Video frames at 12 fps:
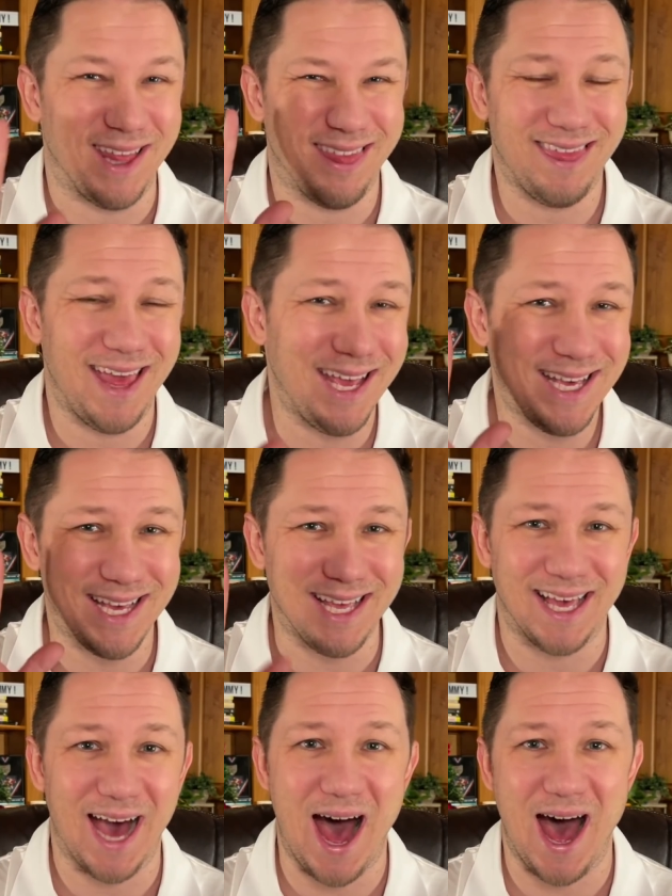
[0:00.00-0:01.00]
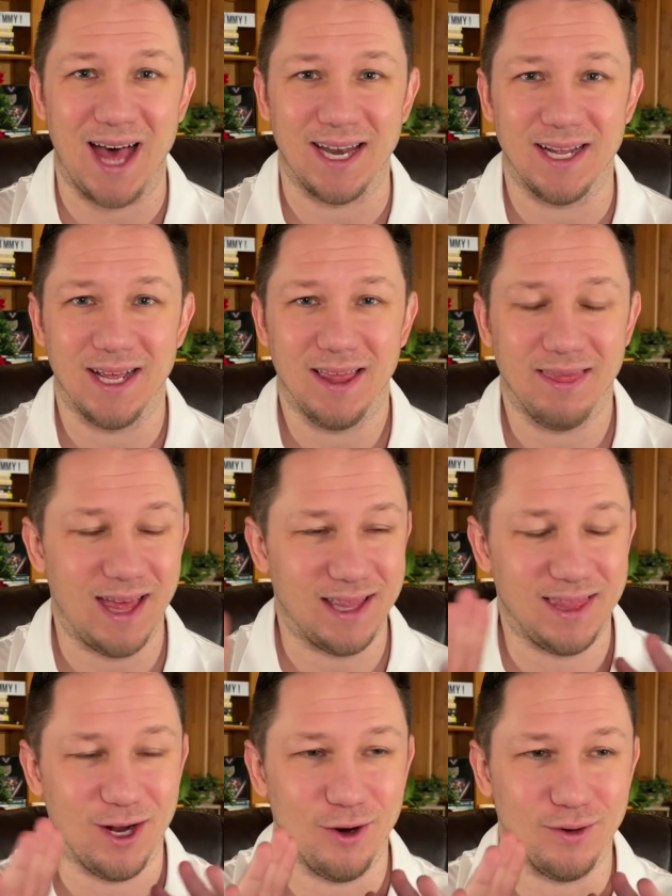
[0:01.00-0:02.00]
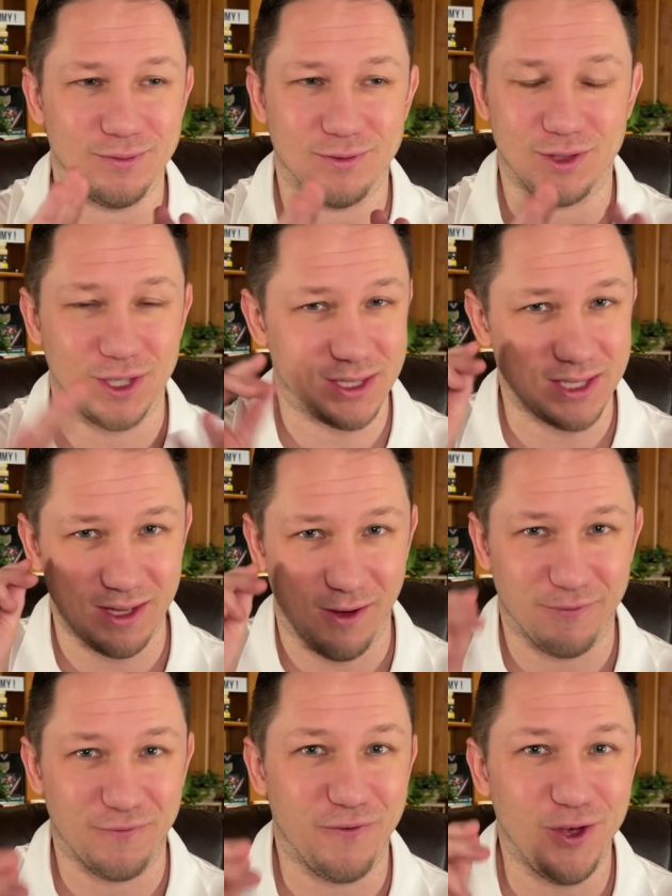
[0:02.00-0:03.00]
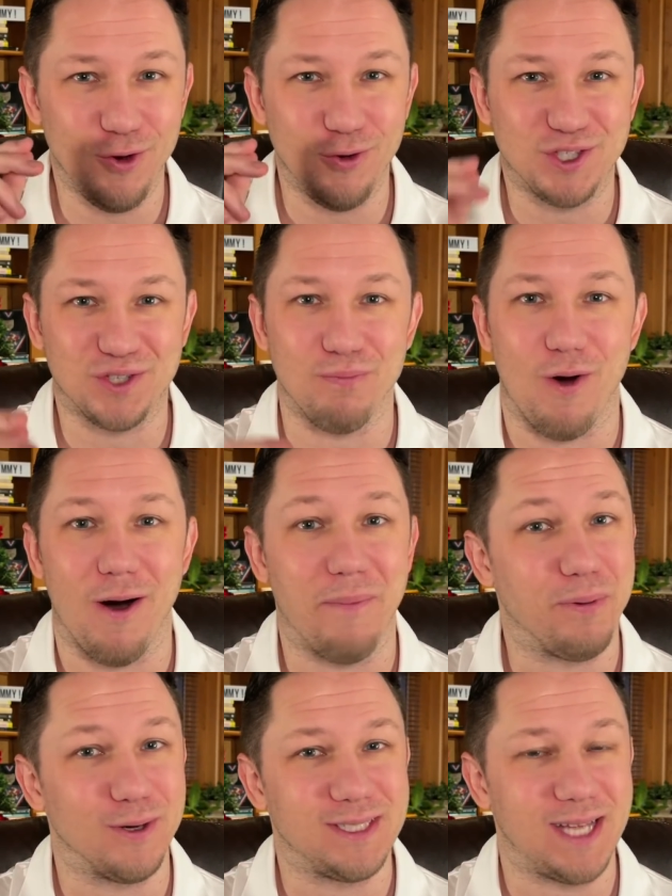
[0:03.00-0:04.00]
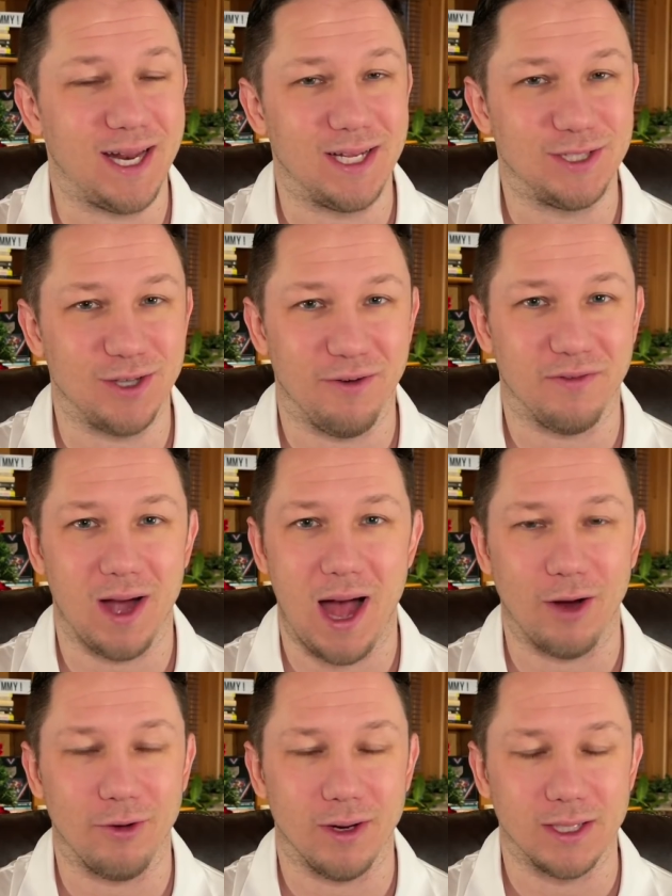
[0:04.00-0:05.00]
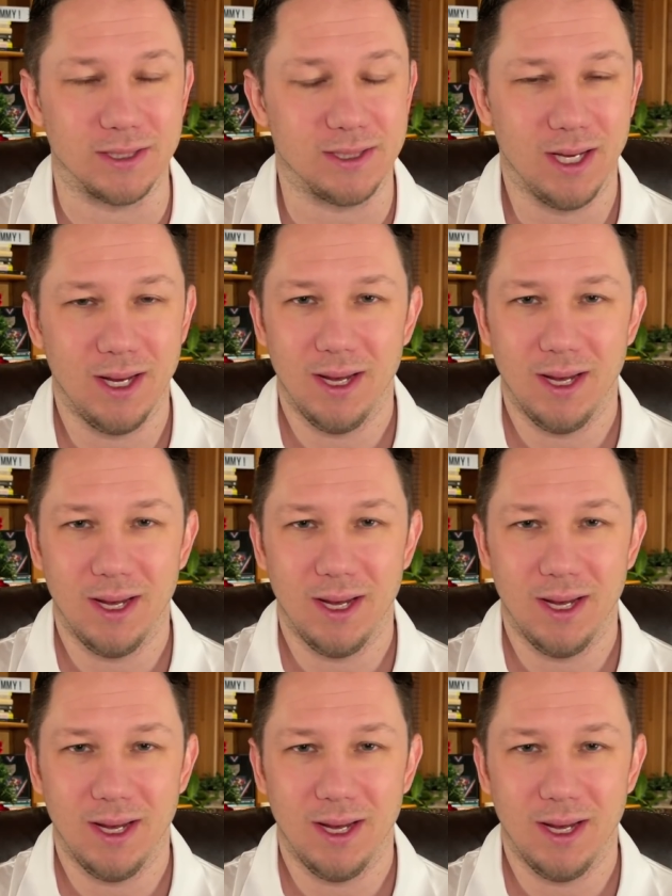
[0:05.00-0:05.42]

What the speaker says: Thank God that they're just a few small percentage of Congress